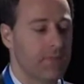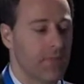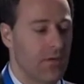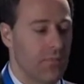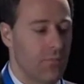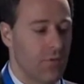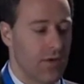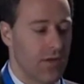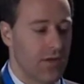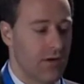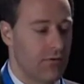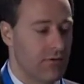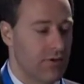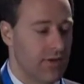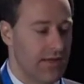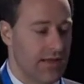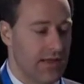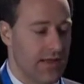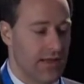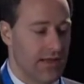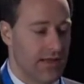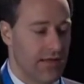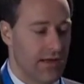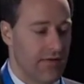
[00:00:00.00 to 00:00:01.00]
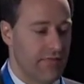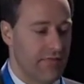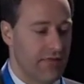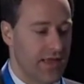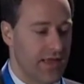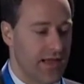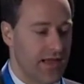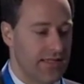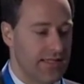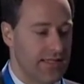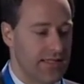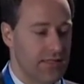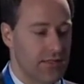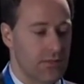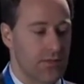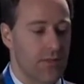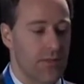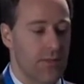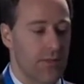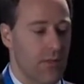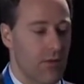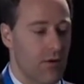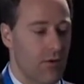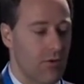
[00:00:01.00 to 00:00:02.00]
We don't need any IV access,
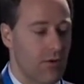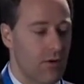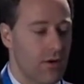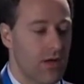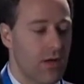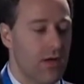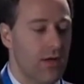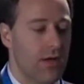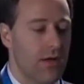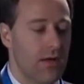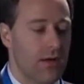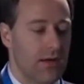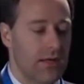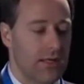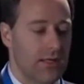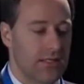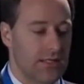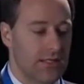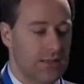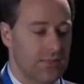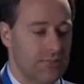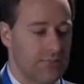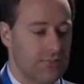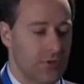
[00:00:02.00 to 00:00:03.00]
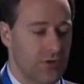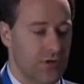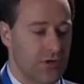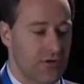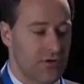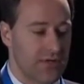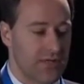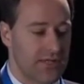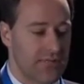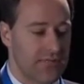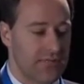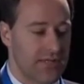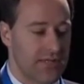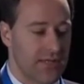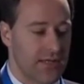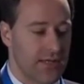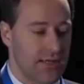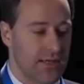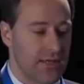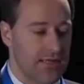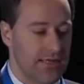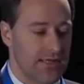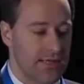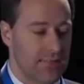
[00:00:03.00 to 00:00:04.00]
no contrast media
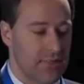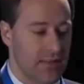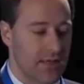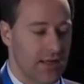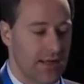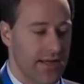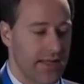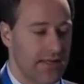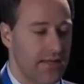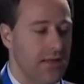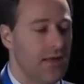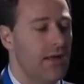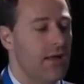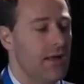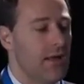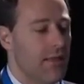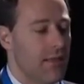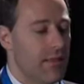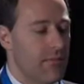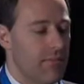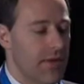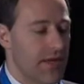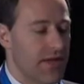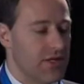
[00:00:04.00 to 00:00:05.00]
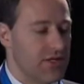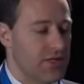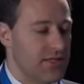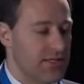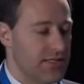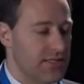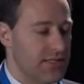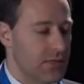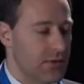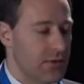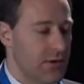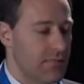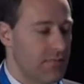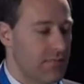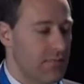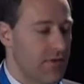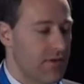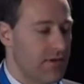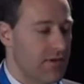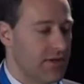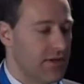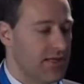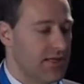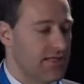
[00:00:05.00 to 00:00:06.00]
is applied, the patient is equipped
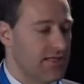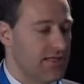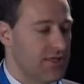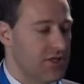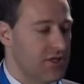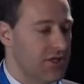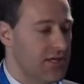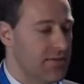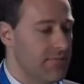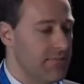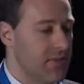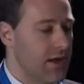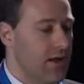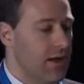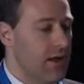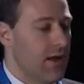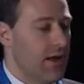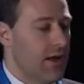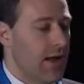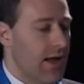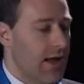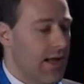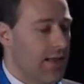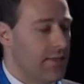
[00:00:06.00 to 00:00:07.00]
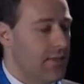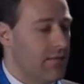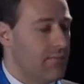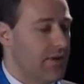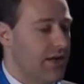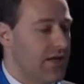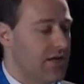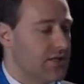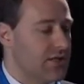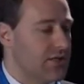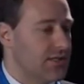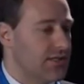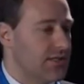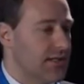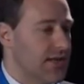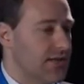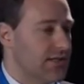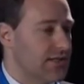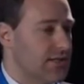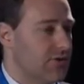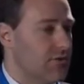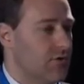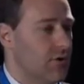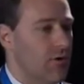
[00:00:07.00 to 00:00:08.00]
with an ECG, and the patient is
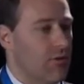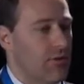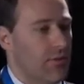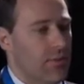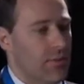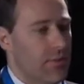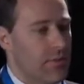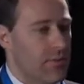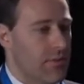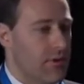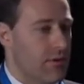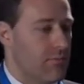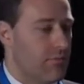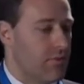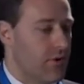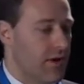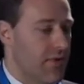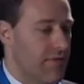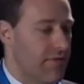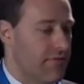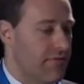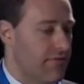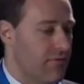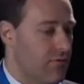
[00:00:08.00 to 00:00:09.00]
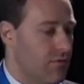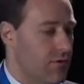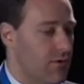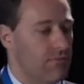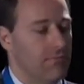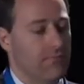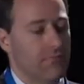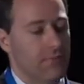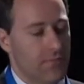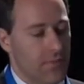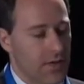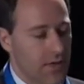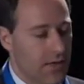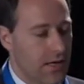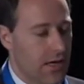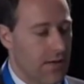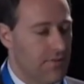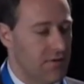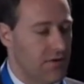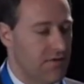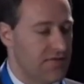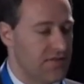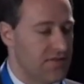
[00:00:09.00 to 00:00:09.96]
asked to hold their breath for a couple of